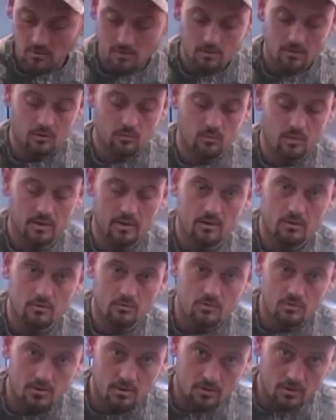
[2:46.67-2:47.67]
you want to
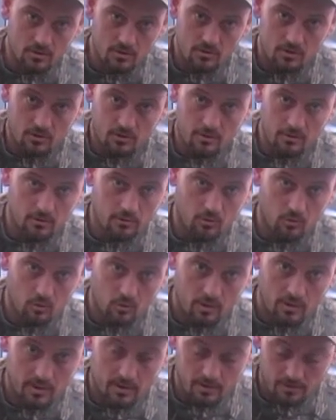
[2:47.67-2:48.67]
use a circular
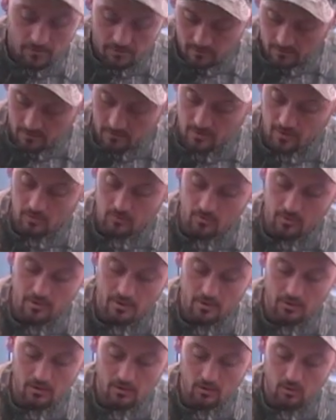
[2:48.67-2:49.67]
hole cutter, and we're
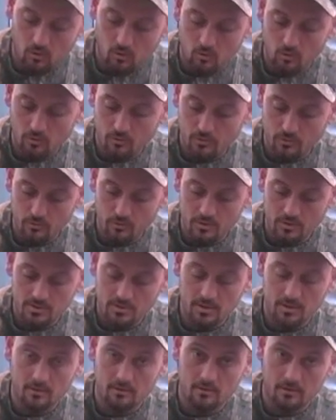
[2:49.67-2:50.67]
going to cut a hole through the
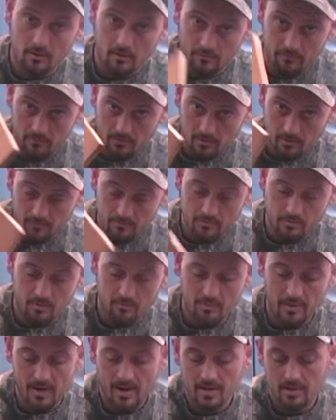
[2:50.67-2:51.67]
center of the
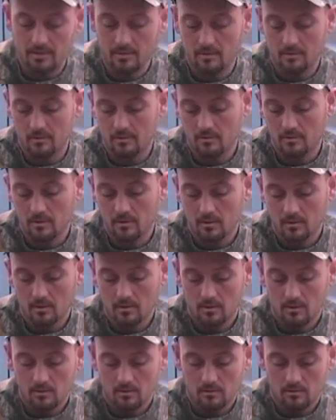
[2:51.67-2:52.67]
back of the
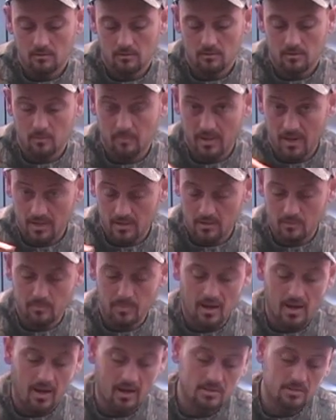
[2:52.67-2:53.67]
back of the
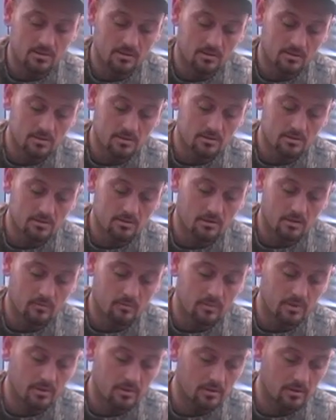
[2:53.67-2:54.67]
box, and this is going
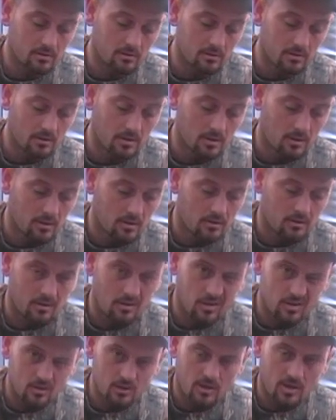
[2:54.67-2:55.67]
to be
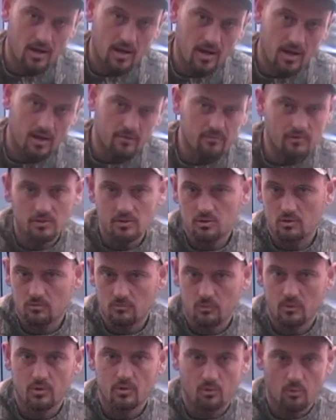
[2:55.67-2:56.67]
1.5
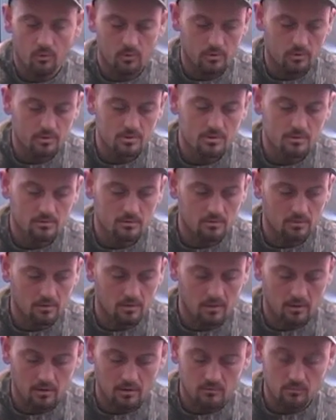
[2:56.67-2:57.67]
inches, 1
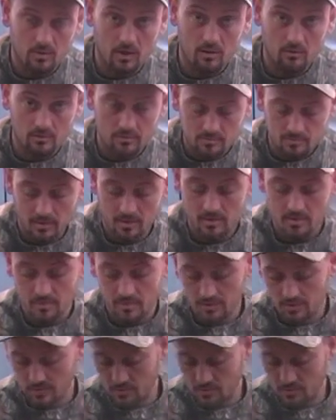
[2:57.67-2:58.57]
3/4 rounds, about as big as